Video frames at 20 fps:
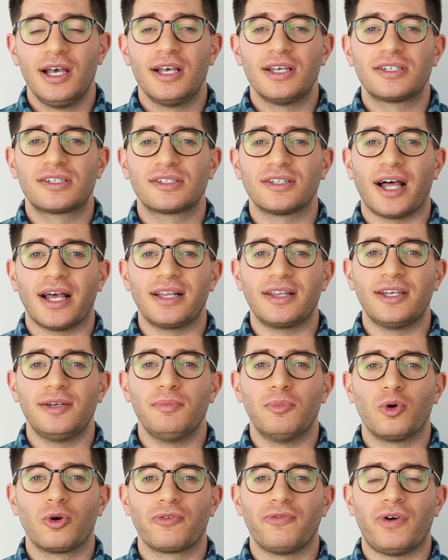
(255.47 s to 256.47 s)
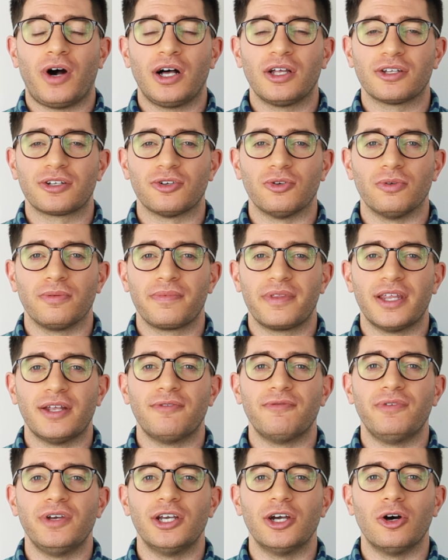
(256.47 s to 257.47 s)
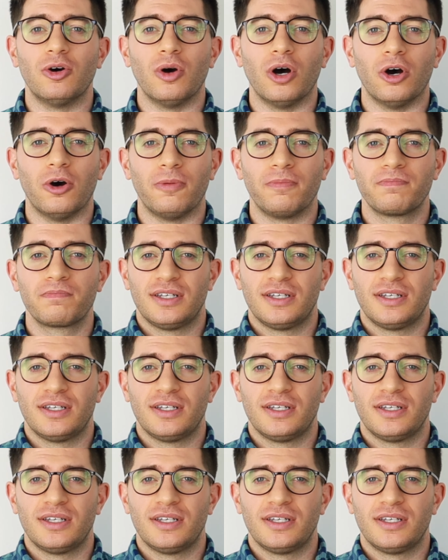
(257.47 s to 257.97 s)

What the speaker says: slightly more volatile than VOO.